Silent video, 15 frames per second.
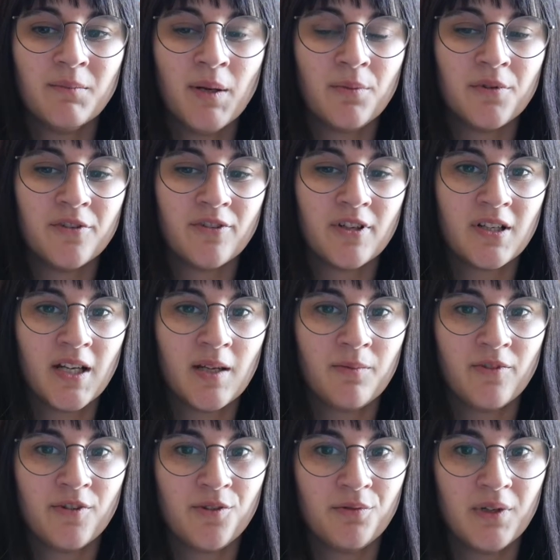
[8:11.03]
my boyfriend came
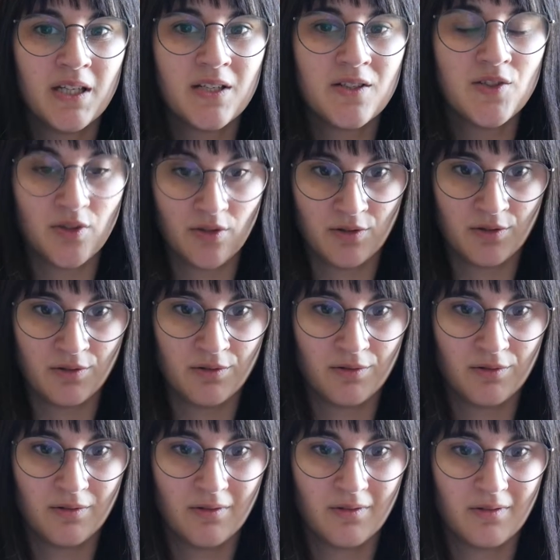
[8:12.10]
for the weekend
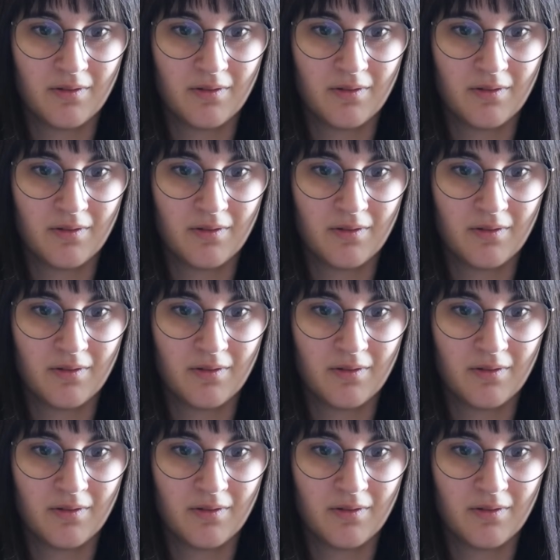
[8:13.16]
too.